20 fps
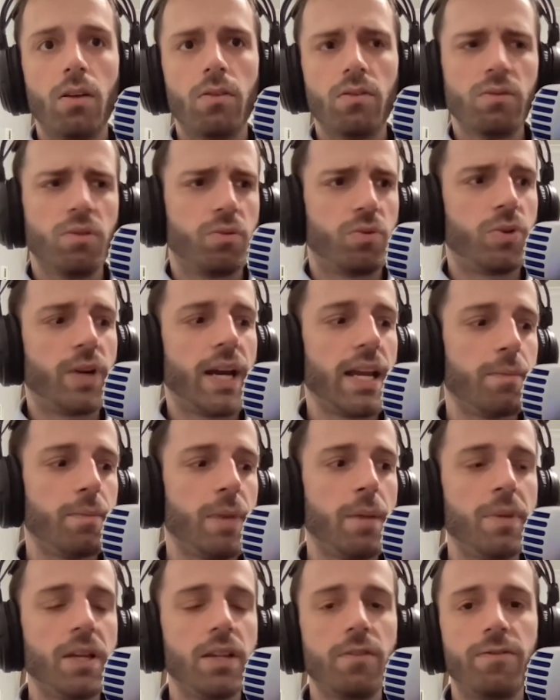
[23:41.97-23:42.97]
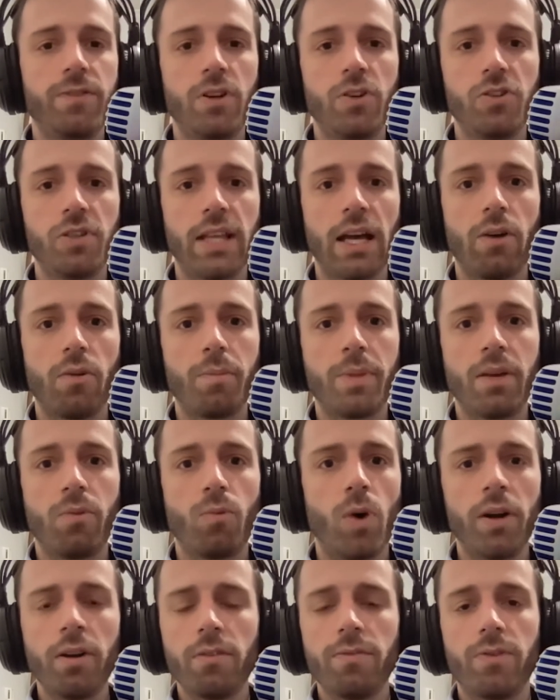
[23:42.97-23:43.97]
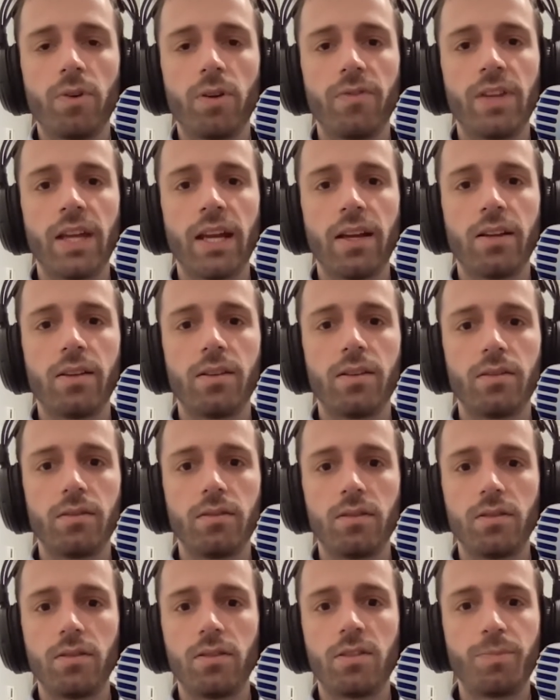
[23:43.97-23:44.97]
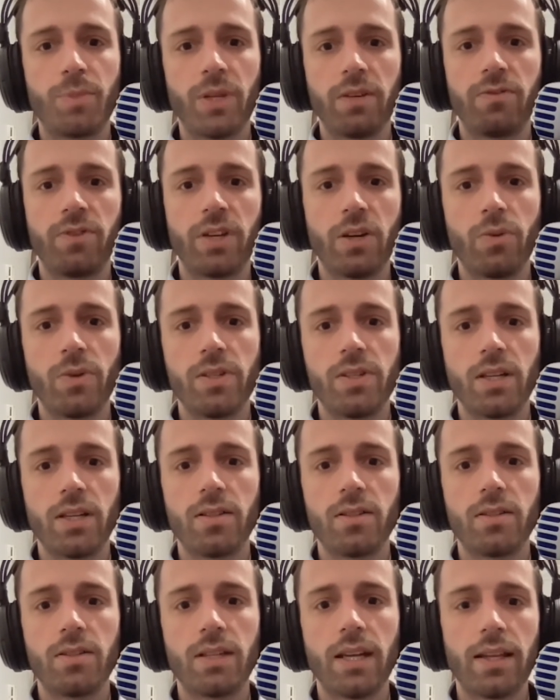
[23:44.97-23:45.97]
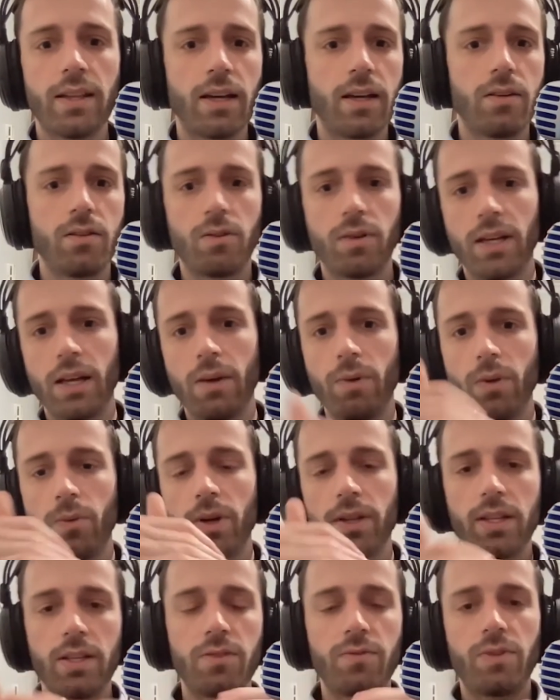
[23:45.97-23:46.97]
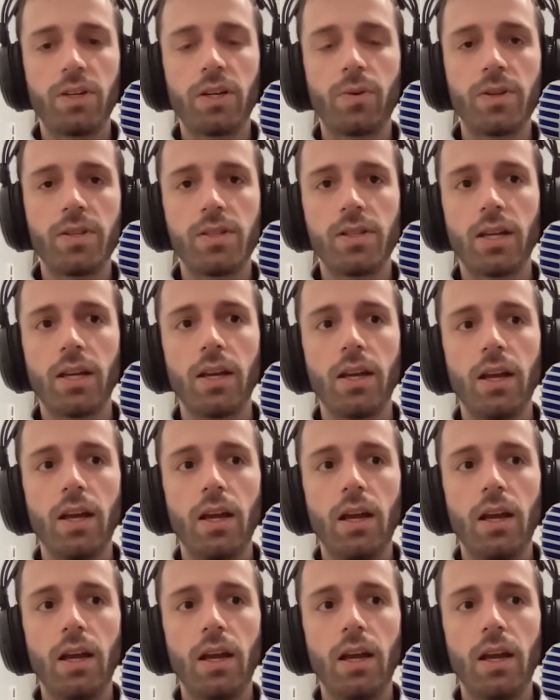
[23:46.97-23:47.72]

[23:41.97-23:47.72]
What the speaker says: well, great, maybe in the future that would be wonderful if they can split frequencies and say that, okay, we want this frequency.